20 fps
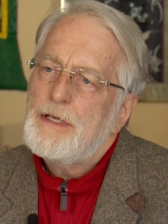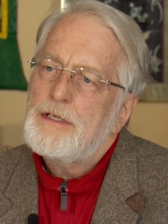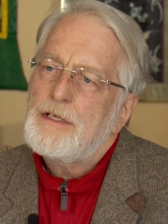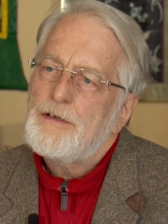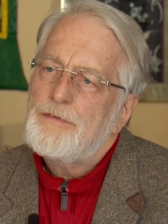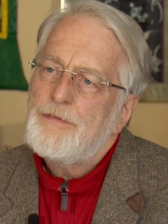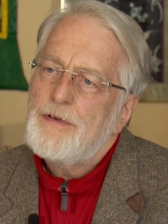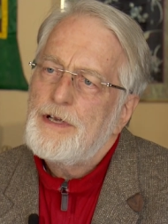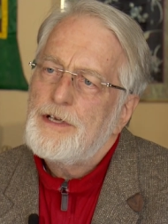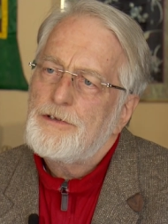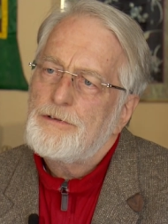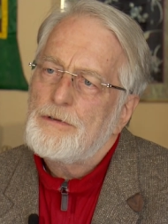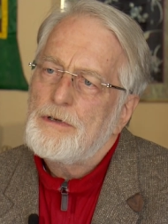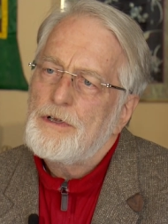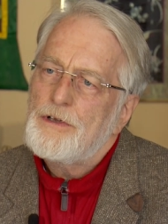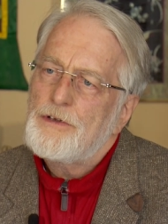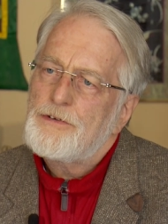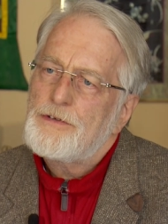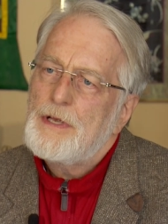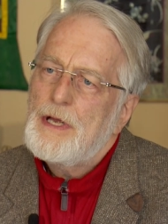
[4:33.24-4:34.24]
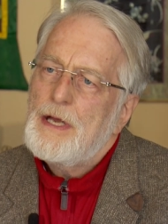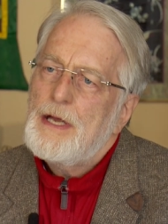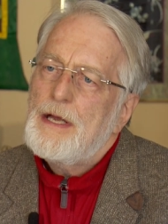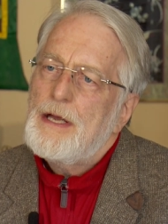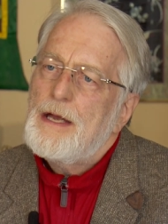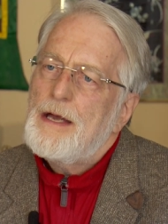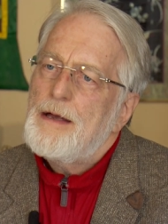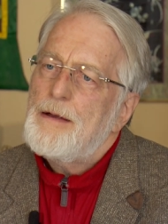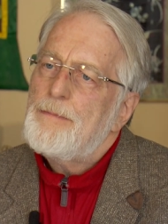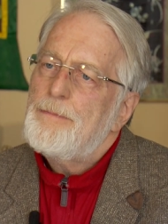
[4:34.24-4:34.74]
individuals,
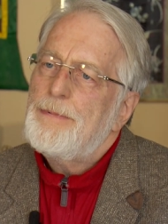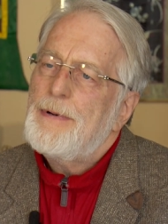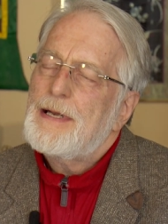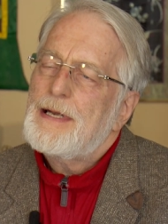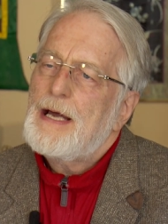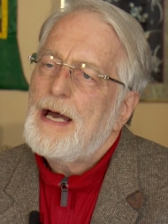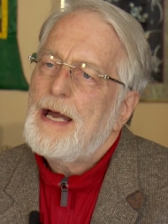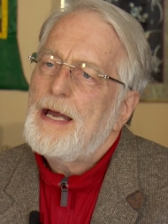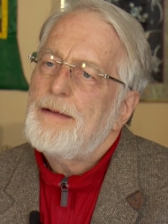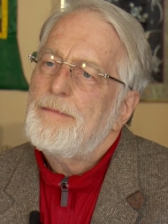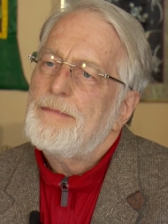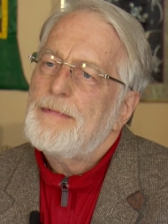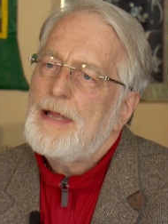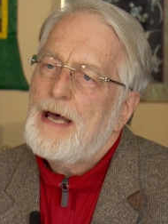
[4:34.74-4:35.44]
but I'm